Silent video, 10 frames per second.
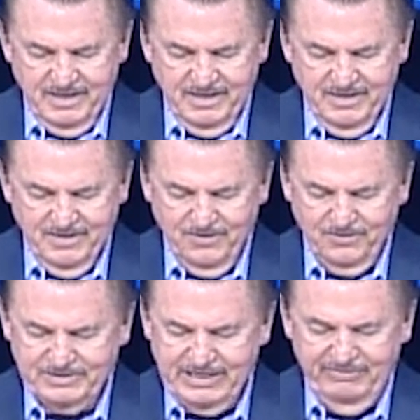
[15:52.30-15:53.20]
Oh,
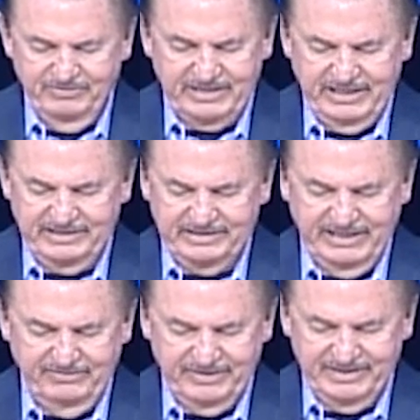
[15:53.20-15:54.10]
David, King
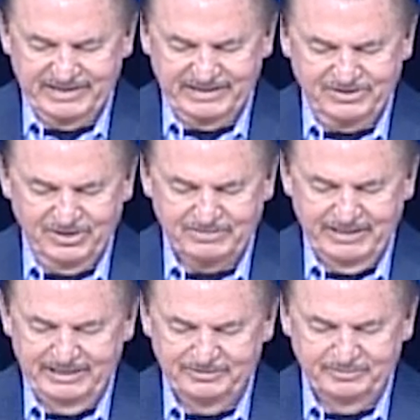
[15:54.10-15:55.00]
David. I got to talk
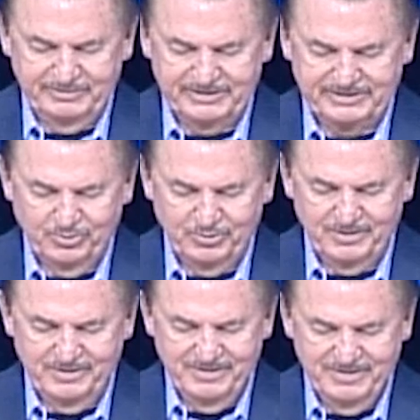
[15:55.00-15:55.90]
about him a little bit this morning.